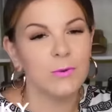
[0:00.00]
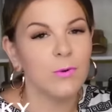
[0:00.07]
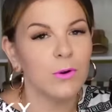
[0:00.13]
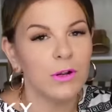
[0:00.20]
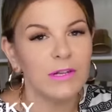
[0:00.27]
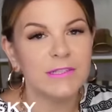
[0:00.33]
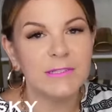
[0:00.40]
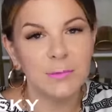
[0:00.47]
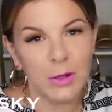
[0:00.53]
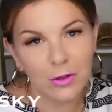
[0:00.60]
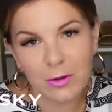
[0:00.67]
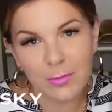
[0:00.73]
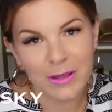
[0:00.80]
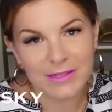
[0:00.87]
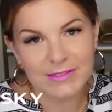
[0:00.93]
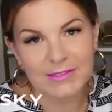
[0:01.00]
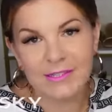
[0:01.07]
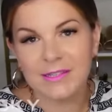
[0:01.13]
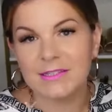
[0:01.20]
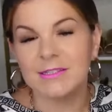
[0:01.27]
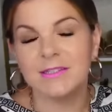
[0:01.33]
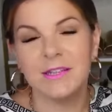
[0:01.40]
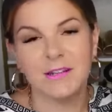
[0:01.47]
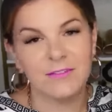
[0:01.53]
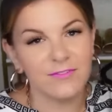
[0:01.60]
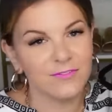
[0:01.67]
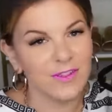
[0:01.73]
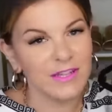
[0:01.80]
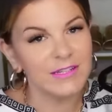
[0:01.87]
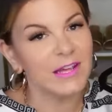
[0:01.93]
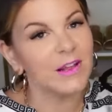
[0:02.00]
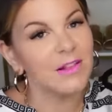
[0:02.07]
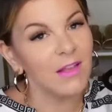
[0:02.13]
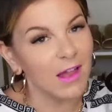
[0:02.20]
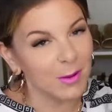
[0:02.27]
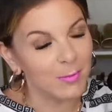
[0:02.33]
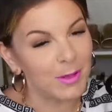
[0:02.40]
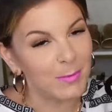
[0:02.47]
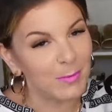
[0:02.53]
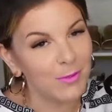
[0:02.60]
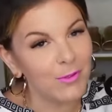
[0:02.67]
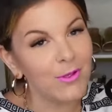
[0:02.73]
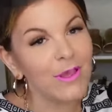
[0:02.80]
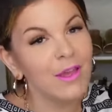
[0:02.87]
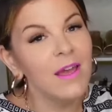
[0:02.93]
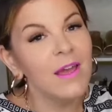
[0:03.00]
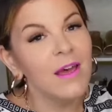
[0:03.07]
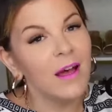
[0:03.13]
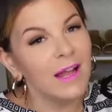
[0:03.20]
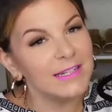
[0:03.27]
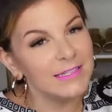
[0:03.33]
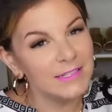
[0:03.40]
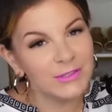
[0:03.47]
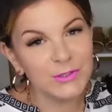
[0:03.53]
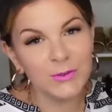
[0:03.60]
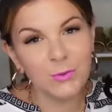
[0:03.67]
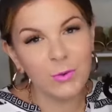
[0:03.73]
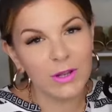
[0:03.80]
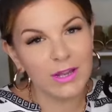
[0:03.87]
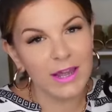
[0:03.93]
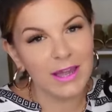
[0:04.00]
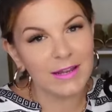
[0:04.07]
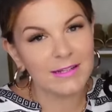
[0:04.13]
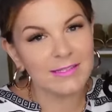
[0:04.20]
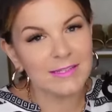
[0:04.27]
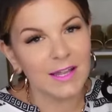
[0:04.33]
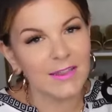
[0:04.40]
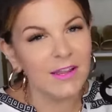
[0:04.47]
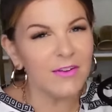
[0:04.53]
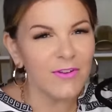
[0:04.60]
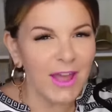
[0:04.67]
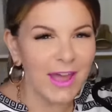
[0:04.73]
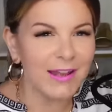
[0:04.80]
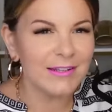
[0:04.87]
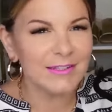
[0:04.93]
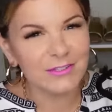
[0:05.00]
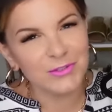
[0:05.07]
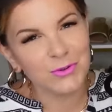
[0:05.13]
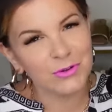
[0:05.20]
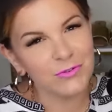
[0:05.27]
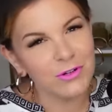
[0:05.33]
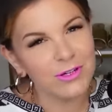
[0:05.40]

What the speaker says: or a smaller bust. This is gonna fit a lot of people. I did do 1X. I think if I had it to do over